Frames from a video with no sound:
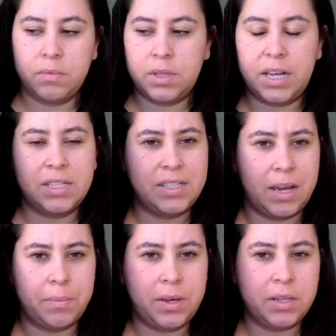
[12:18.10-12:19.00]
less
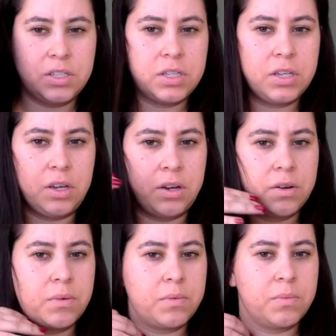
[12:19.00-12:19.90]
damaged.
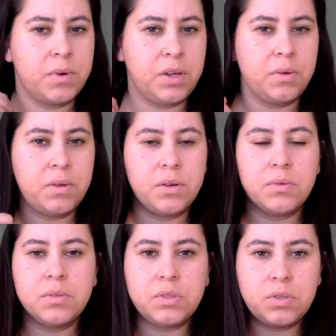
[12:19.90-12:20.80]
When you
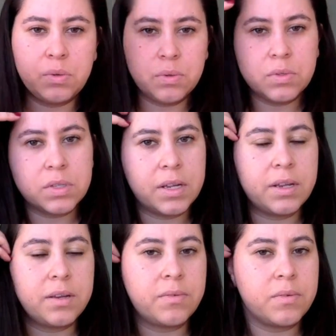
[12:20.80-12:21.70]
use tools
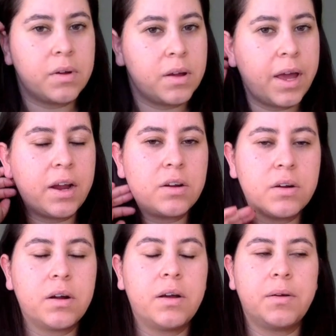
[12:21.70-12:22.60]
and
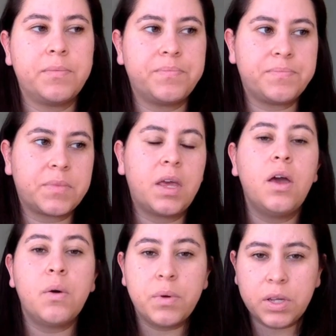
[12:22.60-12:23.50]
hair,
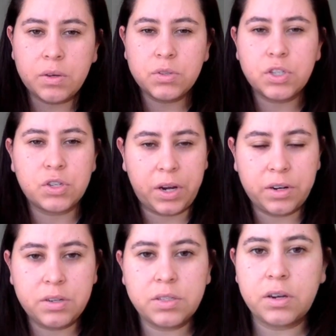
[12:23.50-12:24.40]
when you use
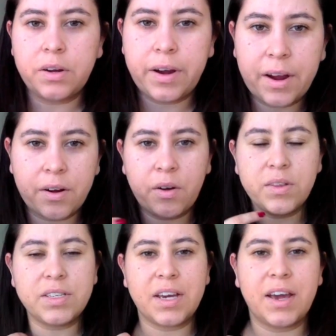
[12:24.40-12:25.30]
straighteners on your hair all
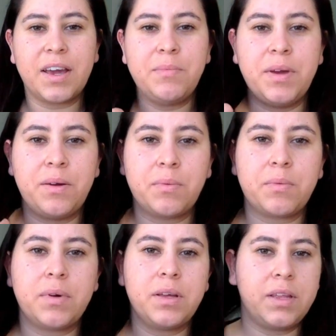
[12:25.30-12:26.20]
the time, it
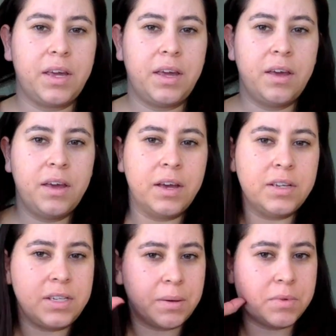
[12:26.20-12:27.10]
really
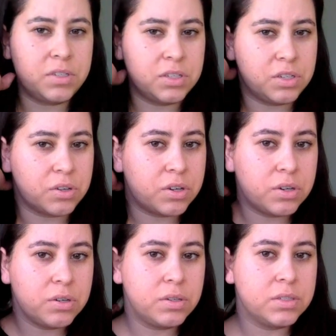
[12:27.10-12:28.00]
damages your
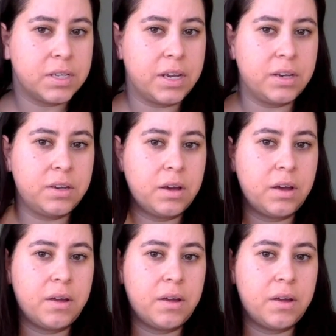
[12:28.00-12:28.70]
curls. And